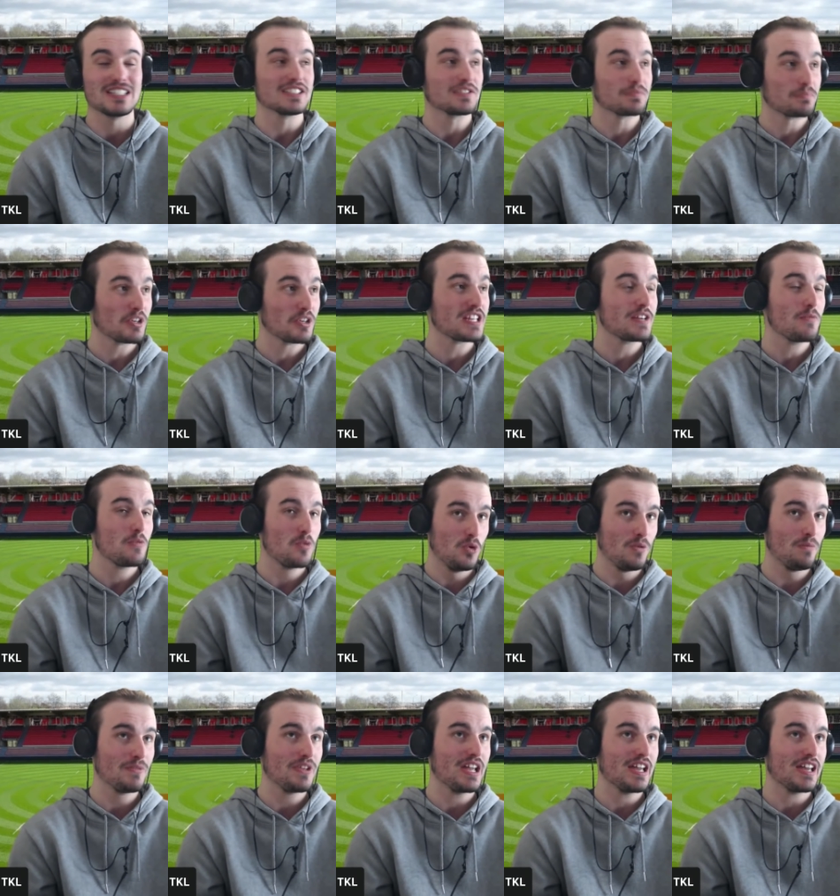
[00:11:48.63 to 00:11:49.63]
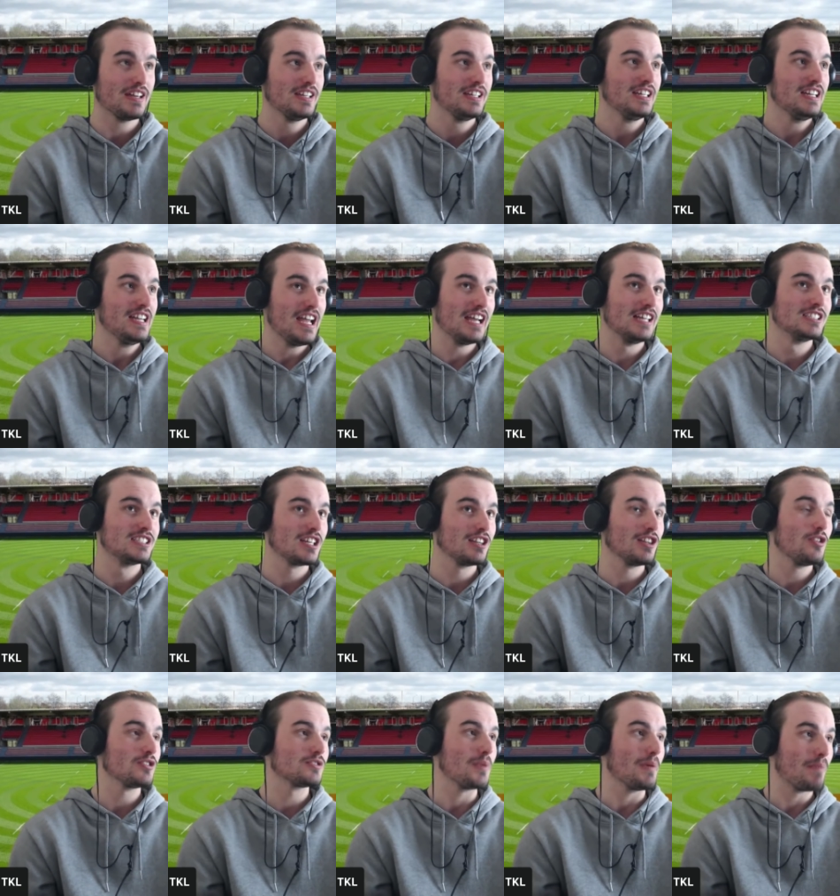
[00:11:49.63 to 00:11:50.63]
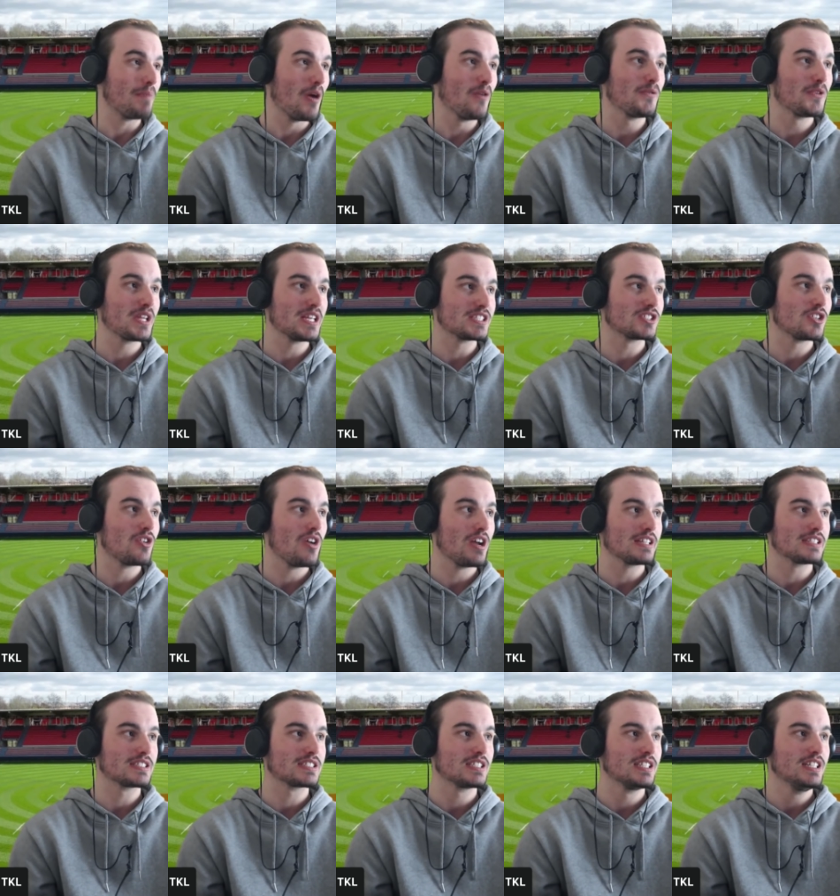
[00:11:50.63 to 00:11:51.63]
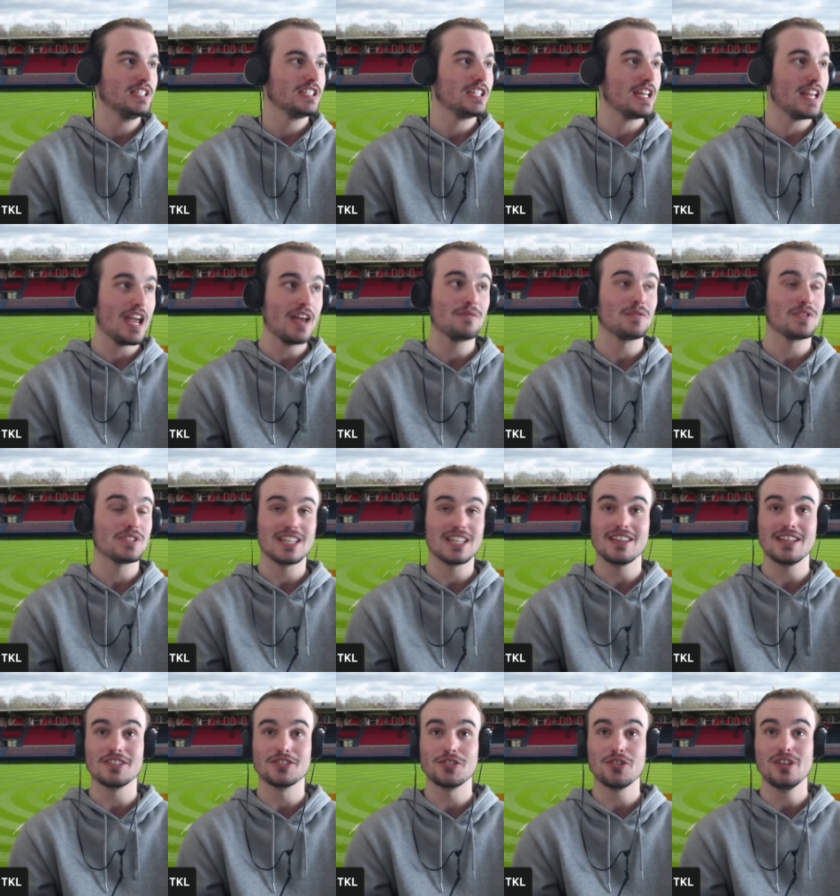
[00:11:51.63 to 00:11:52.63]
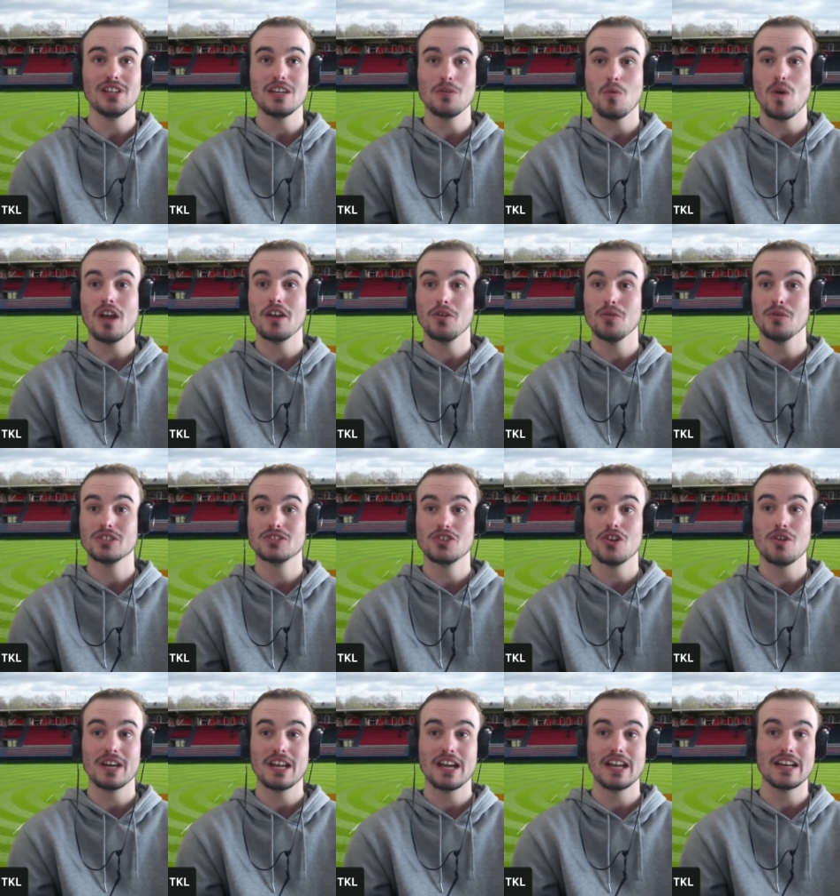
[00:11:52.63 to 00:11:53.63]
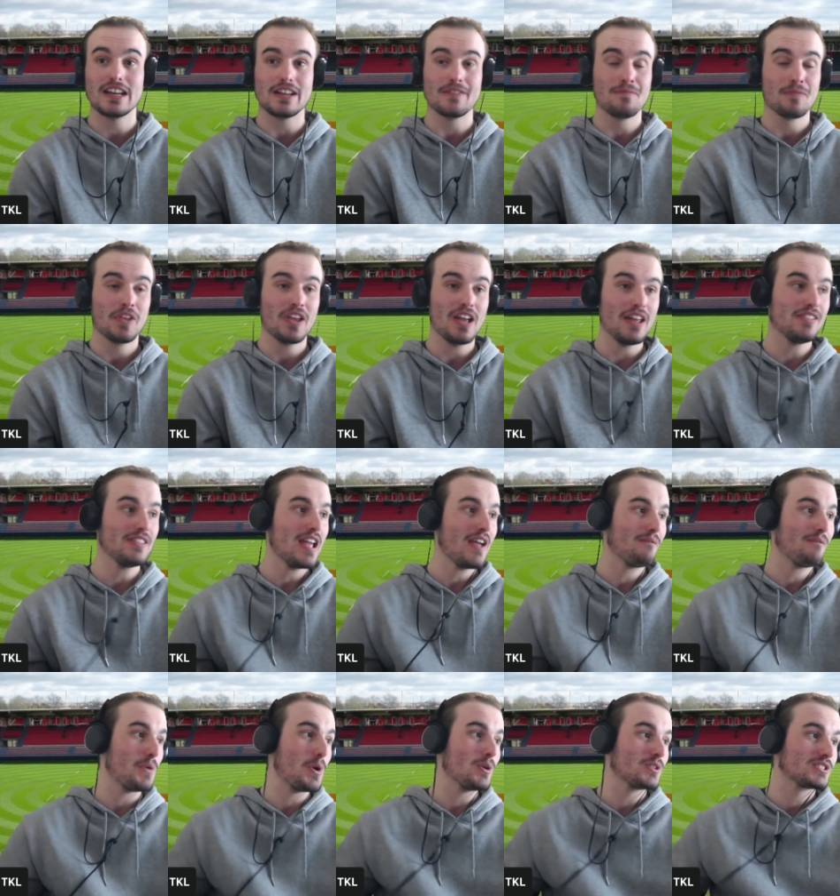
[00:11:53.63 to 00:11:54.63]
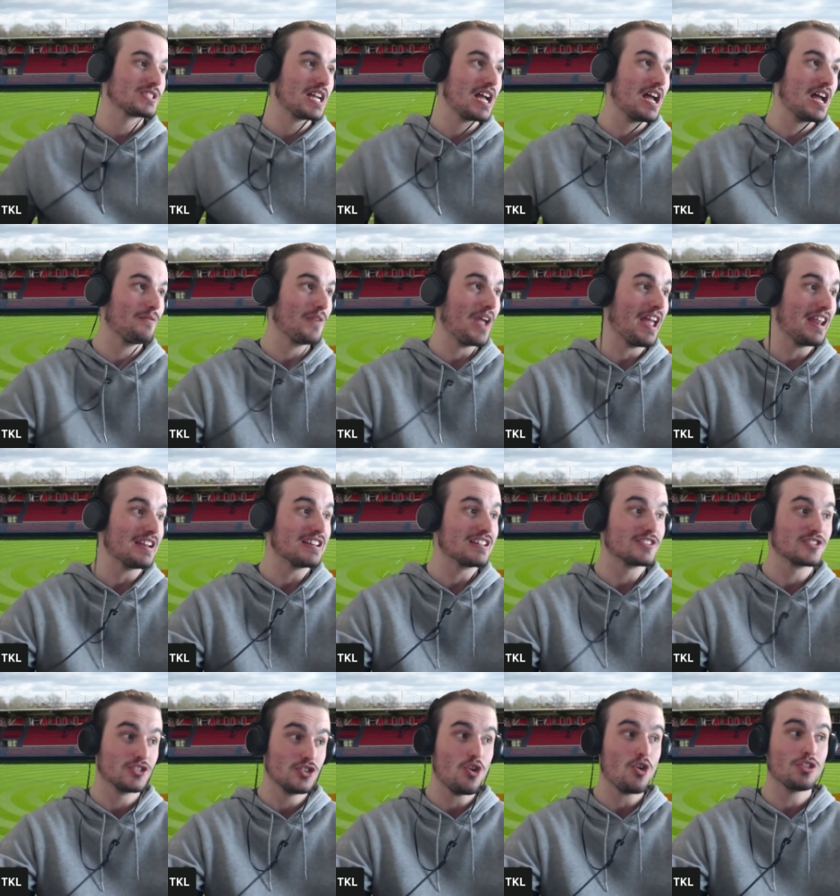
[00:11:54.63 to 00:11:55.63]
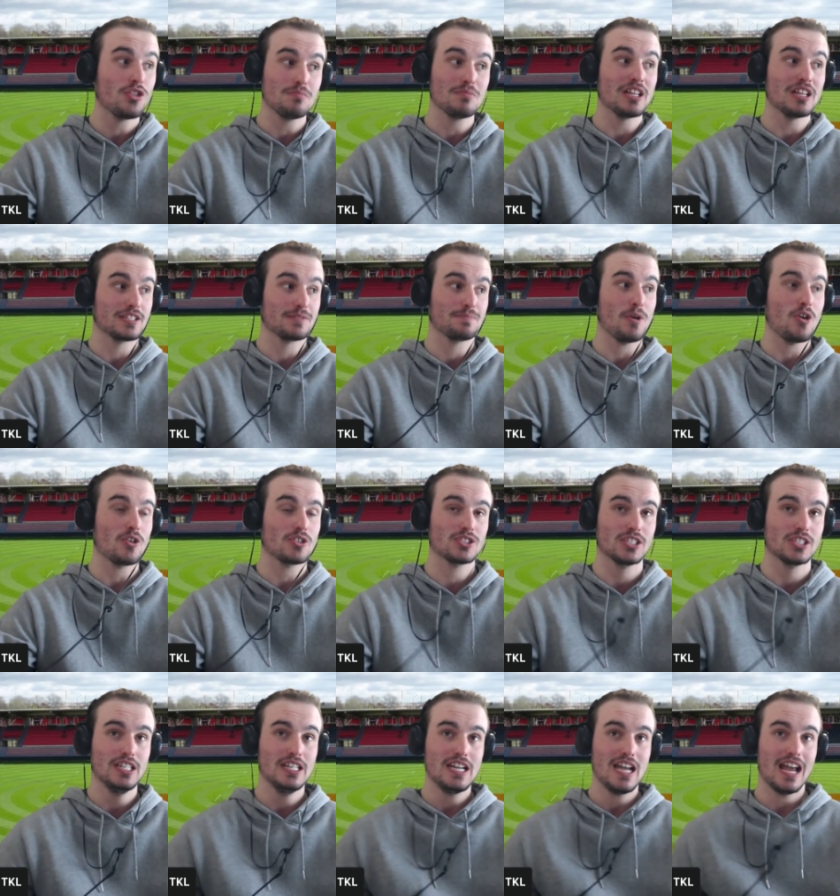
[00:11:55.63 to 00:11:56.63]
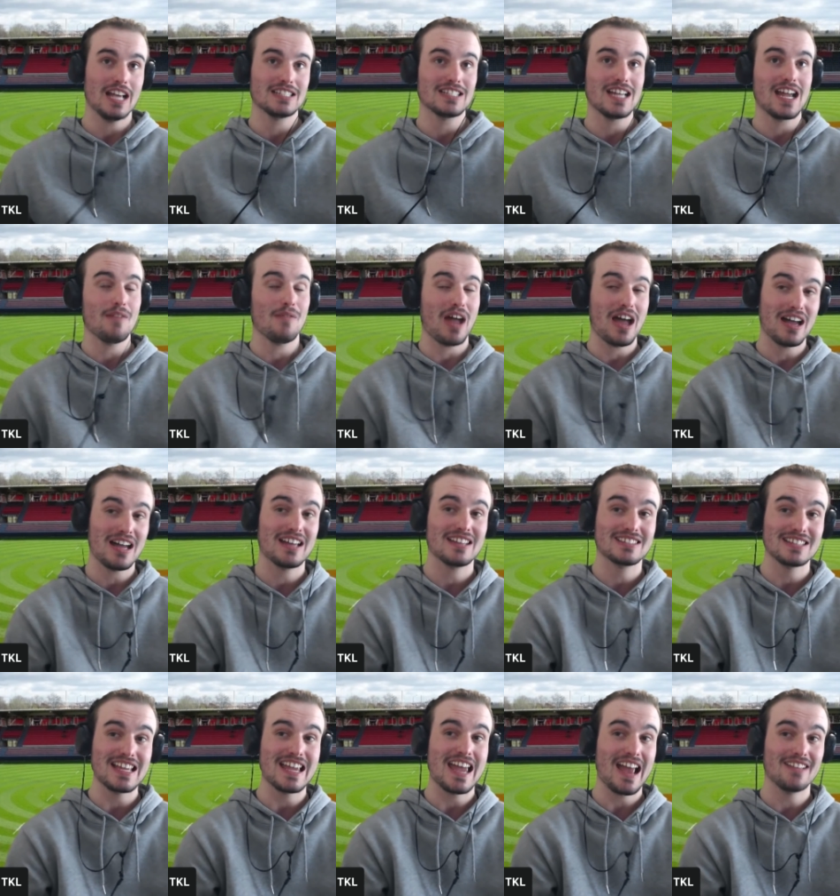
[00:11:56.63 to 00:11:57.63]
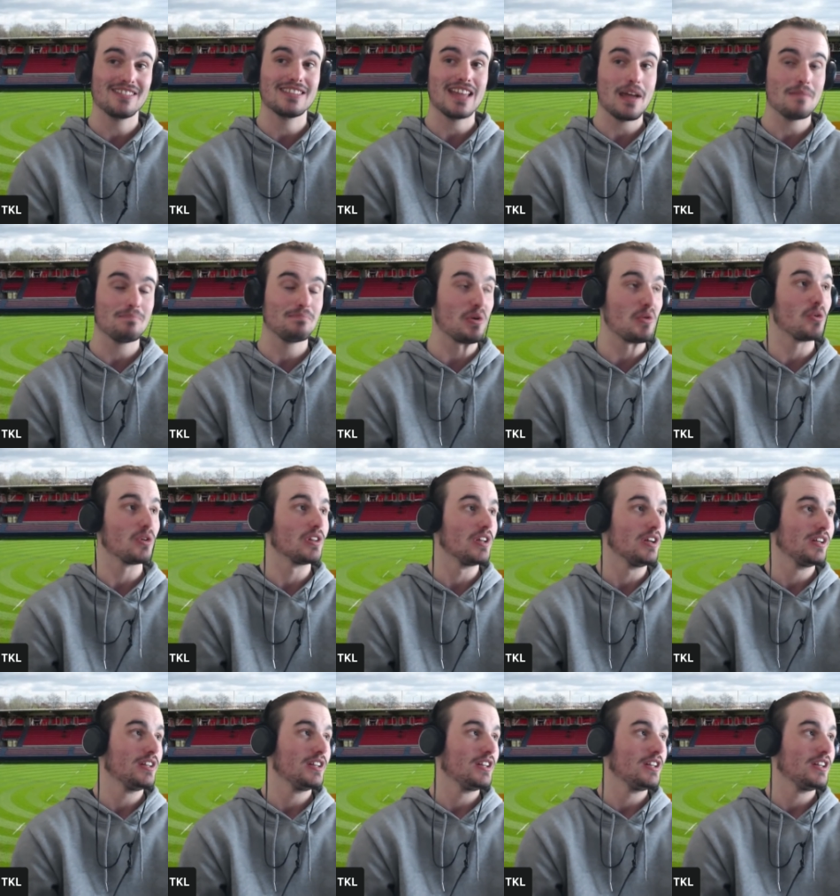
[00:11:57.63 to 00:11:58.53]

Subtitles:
It's pretty warm there in Toulouse. But both of these sides, you'd have to say there's certainly one who was dominating in that first half, and it is not the Blitzboks, as they have hardly had that ball